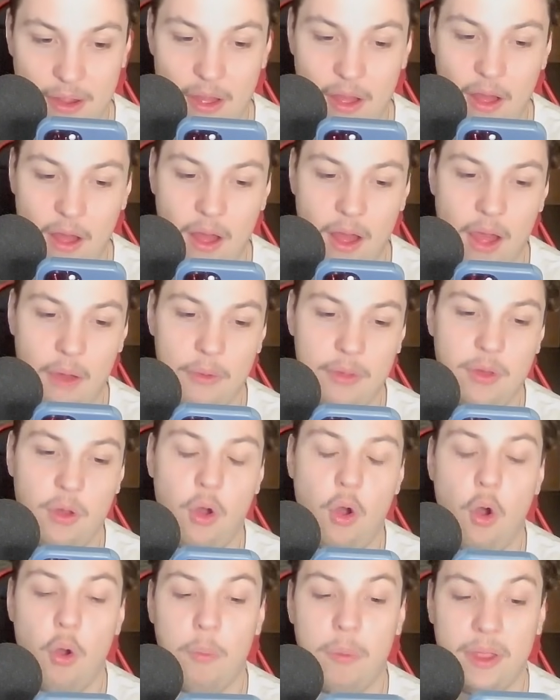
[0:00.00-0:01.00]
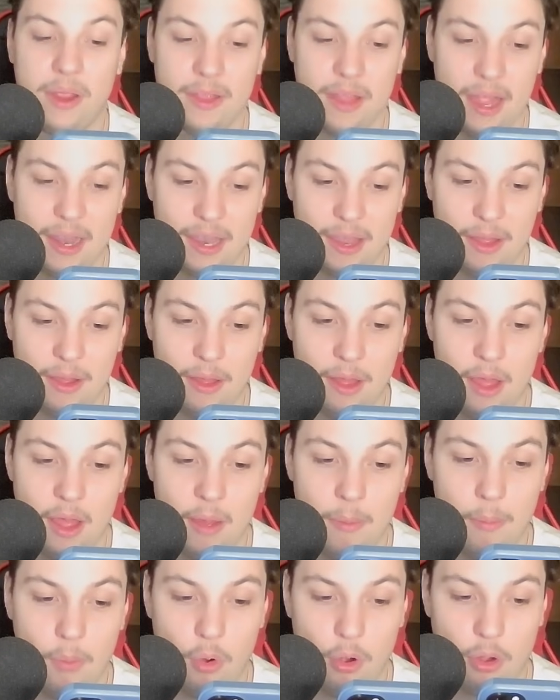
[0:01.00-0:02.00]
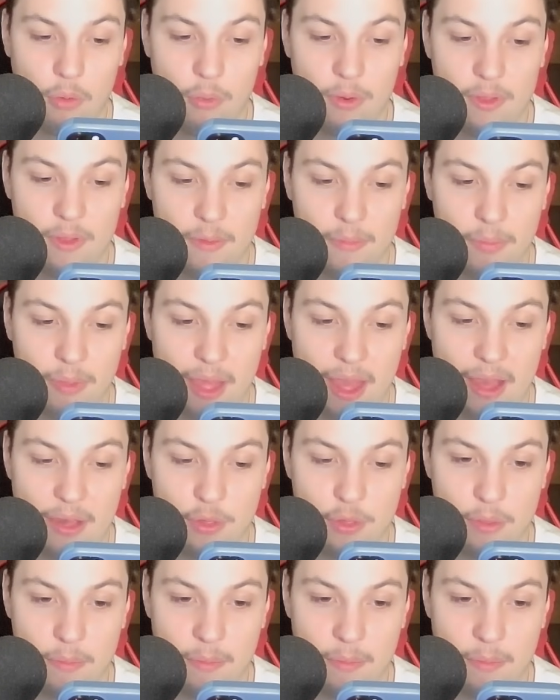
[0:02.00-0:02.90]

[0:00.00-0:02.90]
Oh, I was hoping that the Mortar would splash the